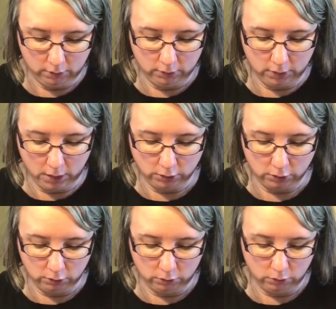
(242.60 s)

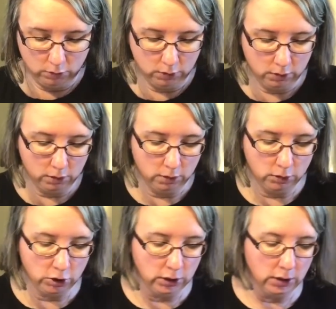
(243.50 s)
nacho
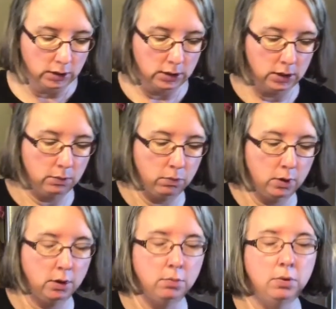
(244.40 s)
cheese dip where
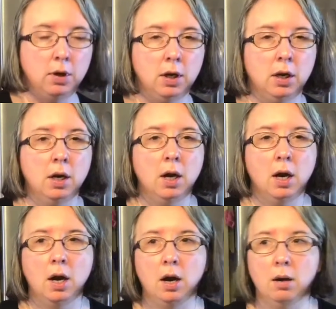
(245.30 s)
you put in
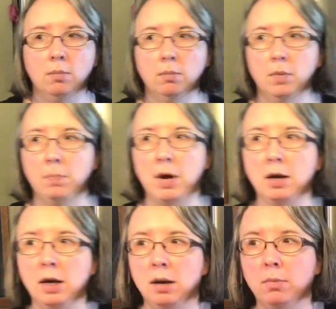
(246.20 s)
a pound
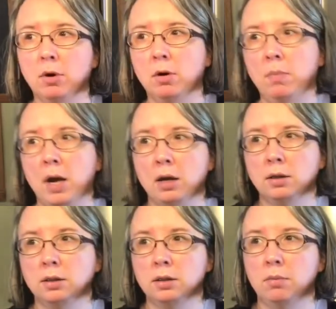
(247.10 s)
of hamburger, a pound
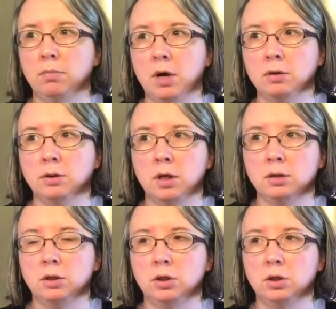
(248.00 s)
of brown
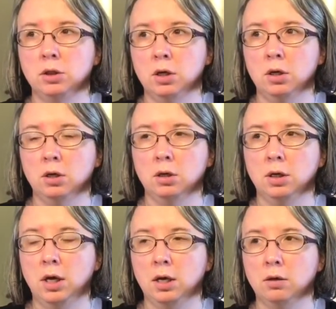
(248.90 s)
sausage, a
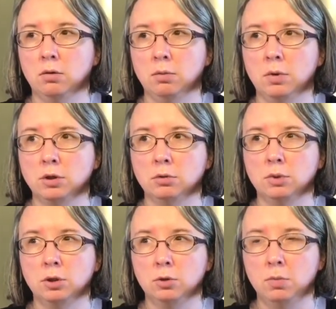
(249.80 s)
can of cream mushroom
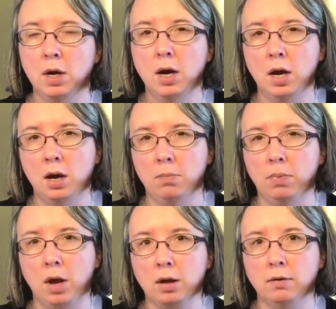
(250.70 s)
soup, a
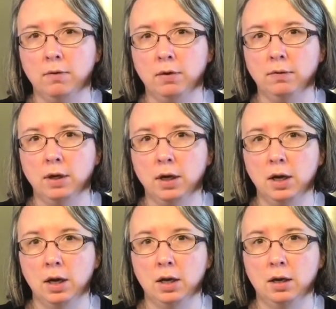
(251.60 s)
block of Velveeta,
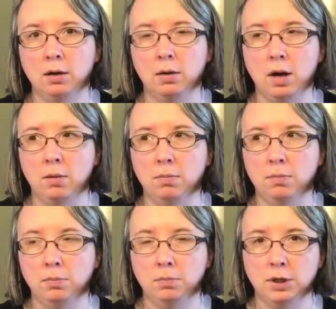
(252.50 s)
and a
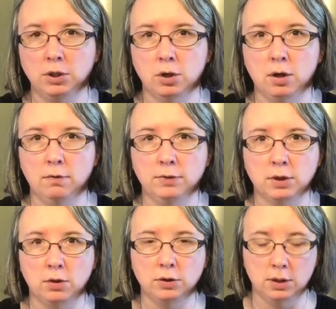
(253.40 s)
big jar of
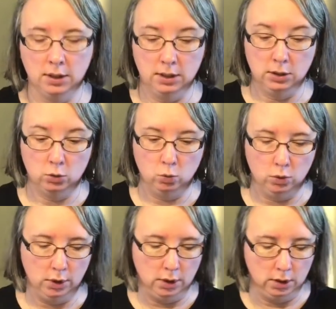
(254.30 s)
salsa, and it's
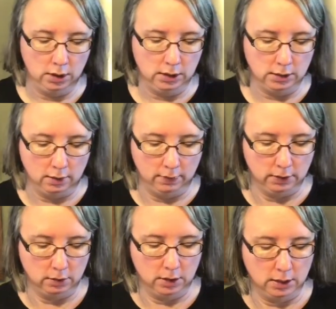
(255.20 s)
really good. The kids love it.
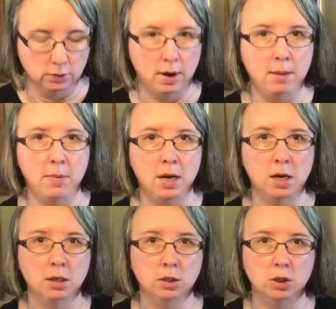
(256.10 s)
So okay, so I have my
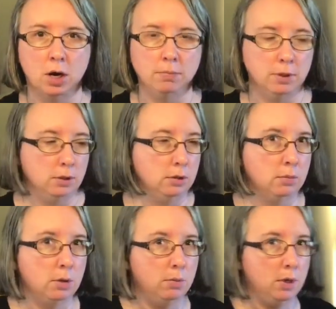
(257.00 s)
onion chopped here, so I'm
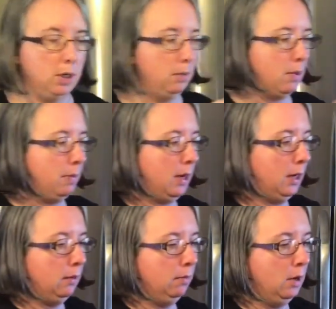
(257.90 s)
going to put it in my
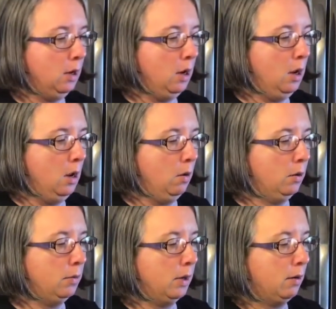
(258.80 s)
pan
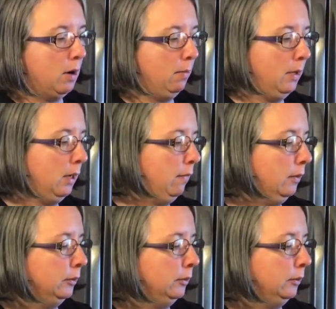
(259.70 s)
with my ground beef.